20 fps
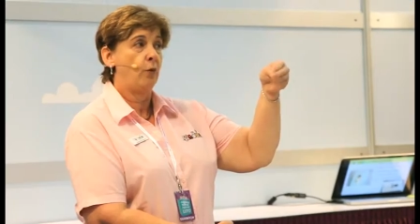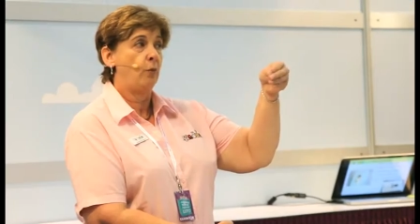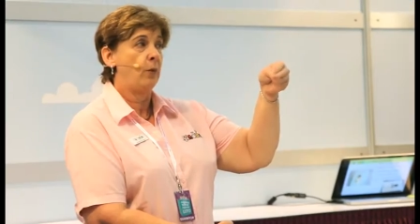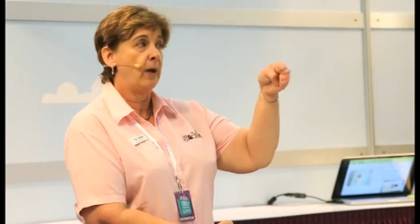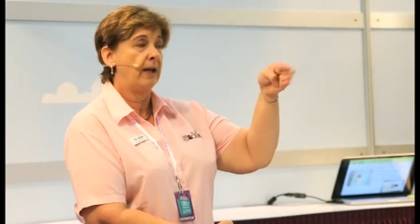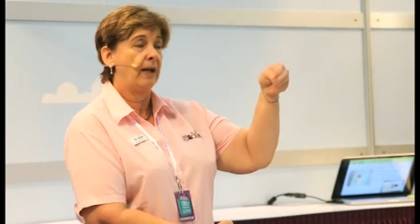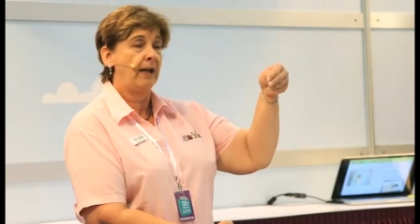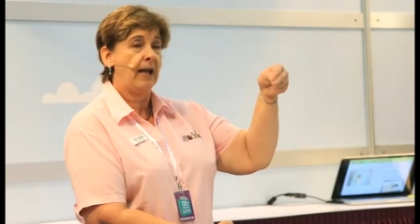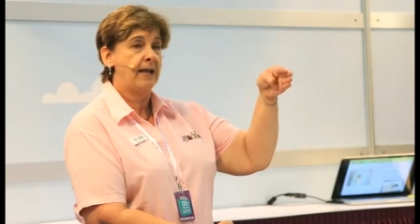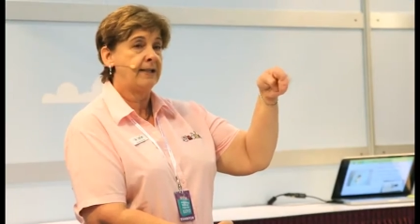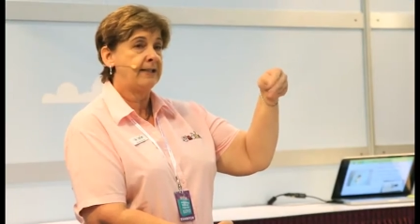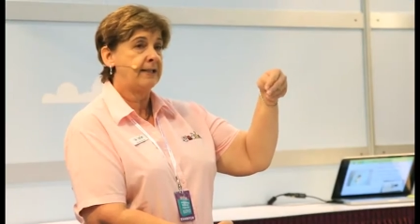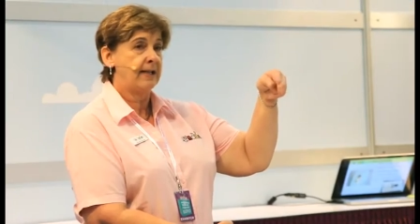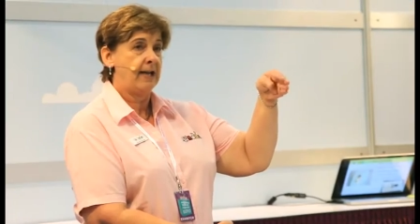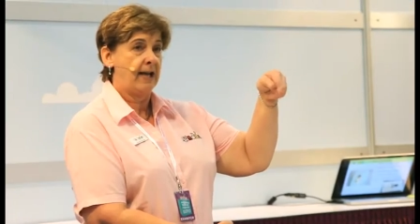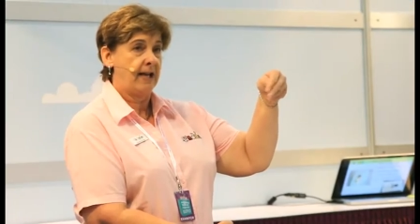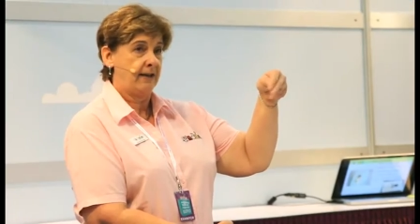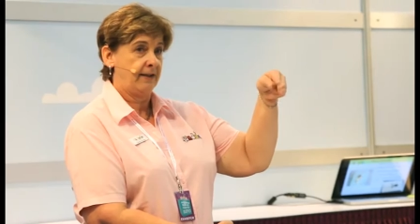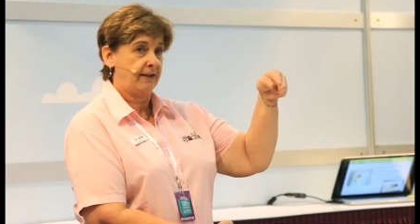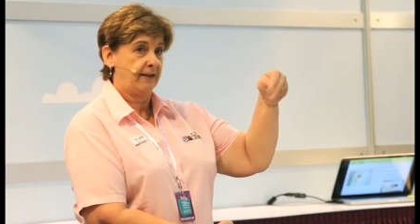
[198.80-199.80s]
to wiggle
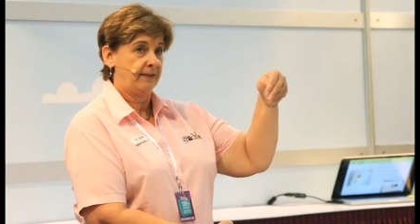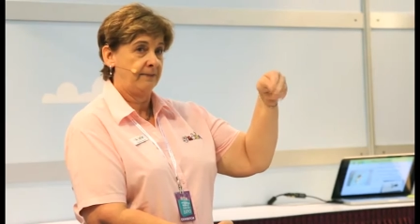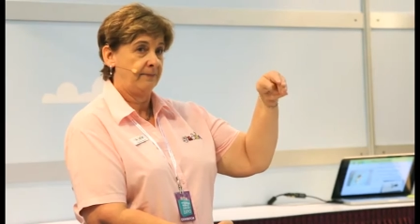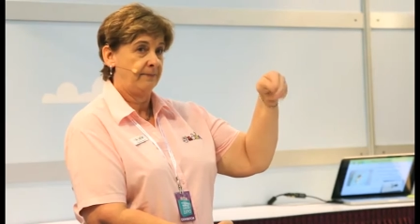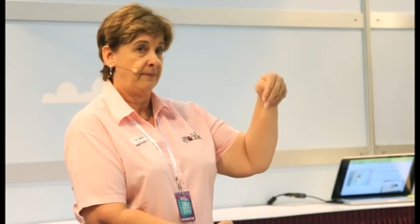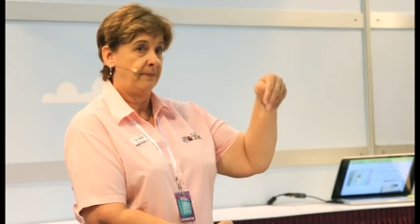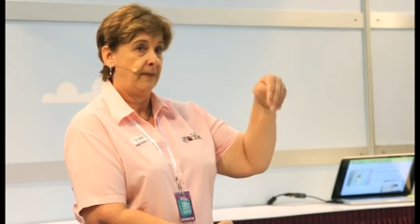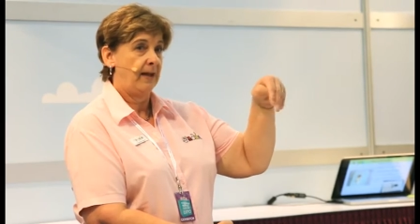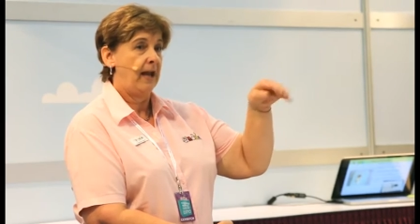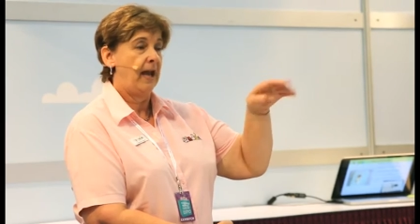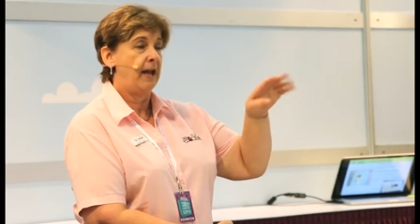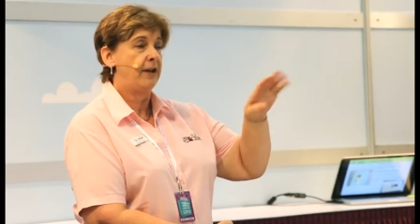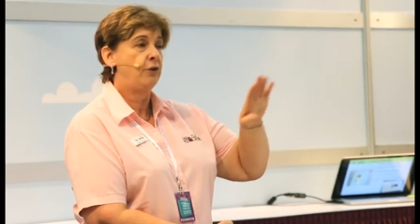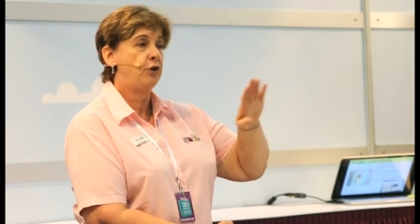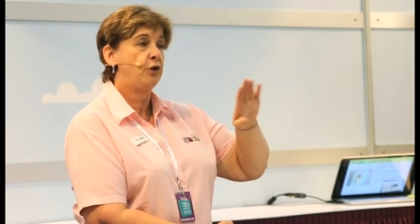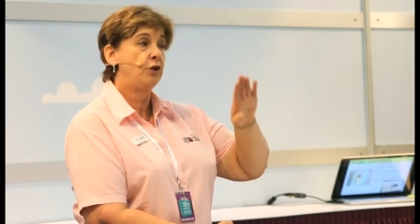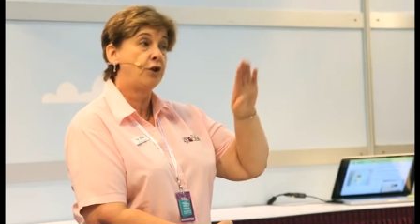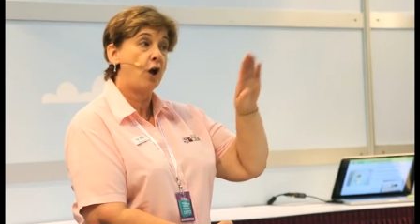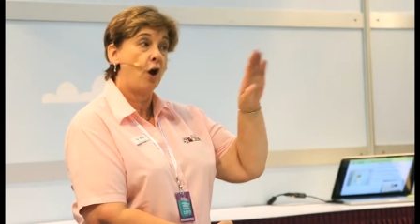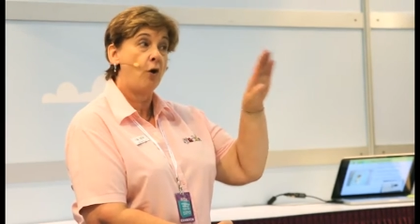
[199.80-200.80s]
underneath
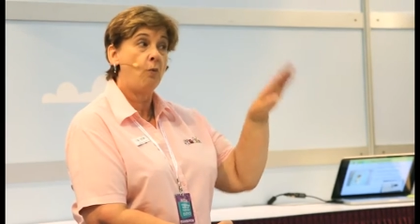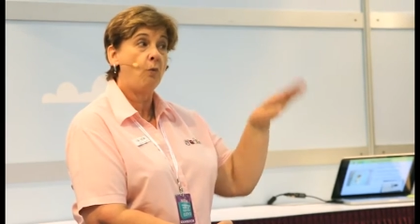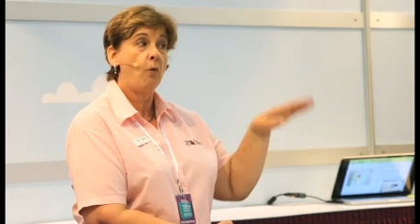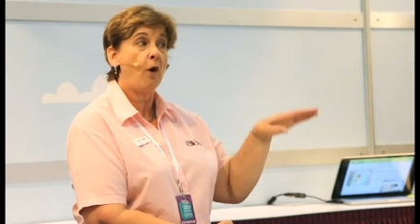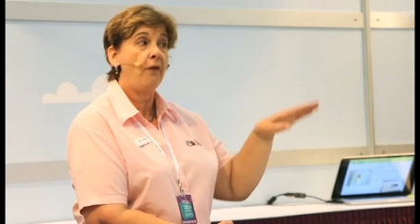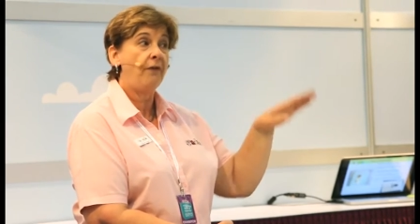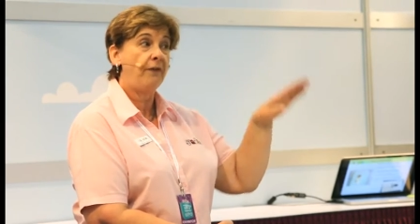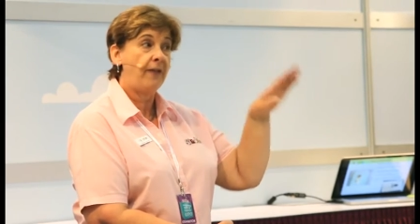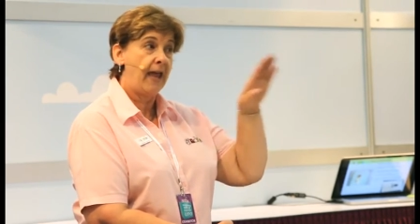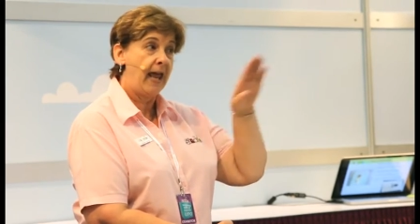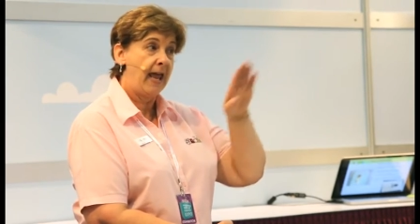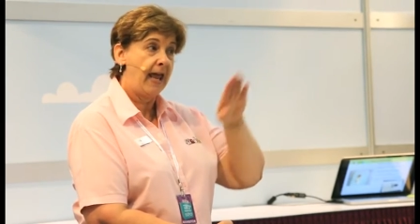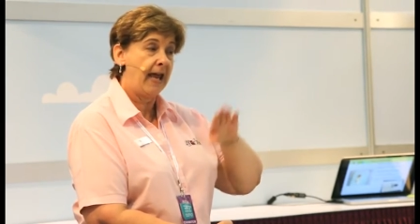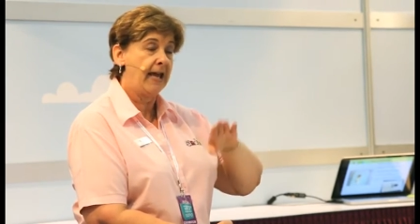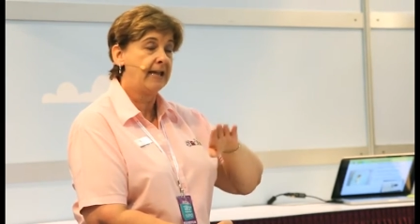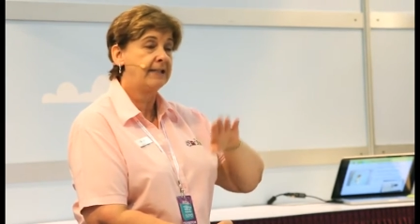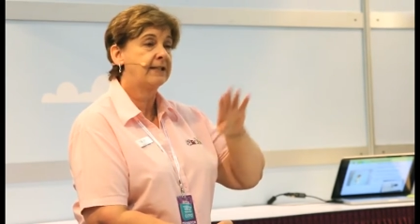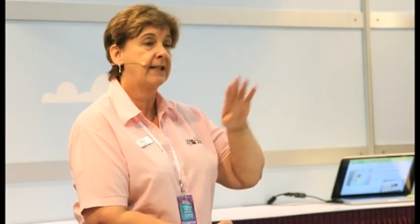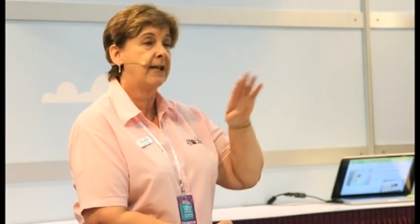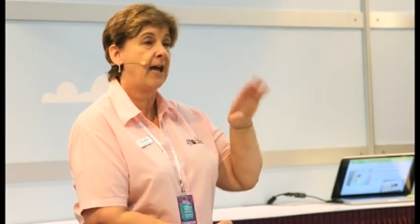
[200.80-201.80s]
and you don't want their
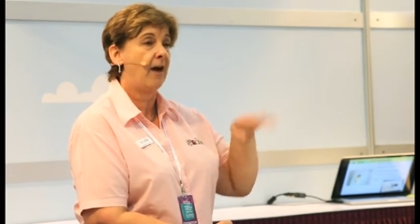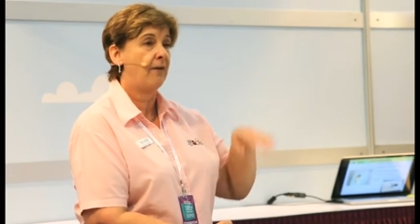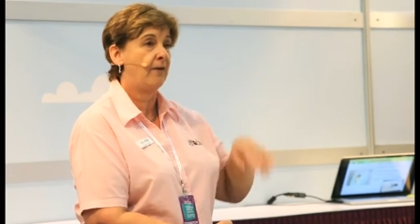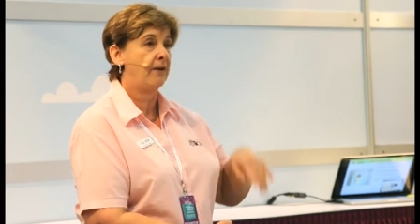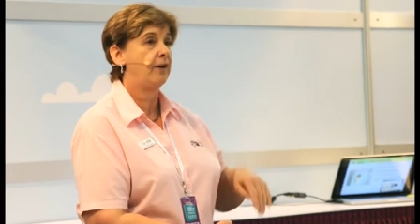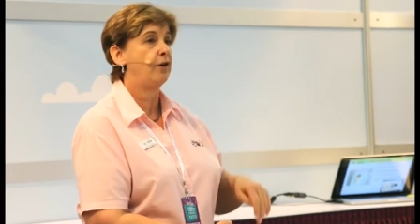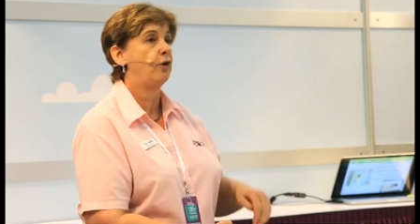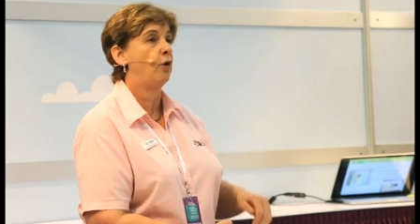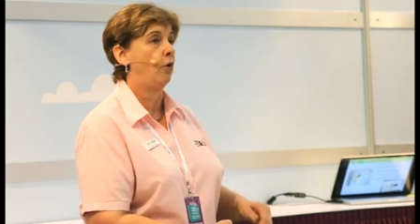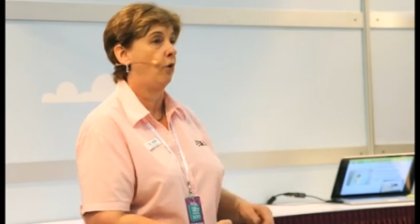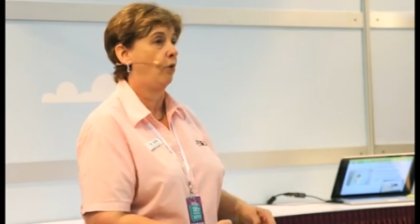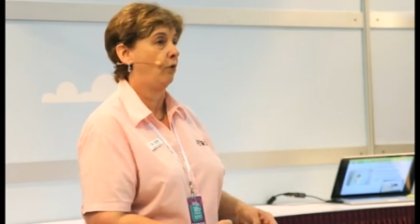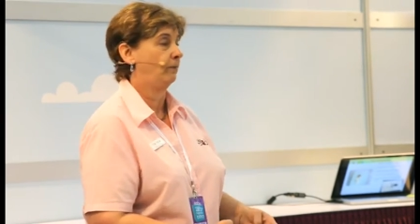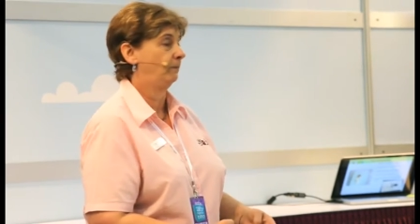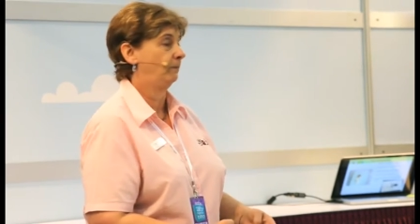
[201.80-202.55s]
heads covered at all.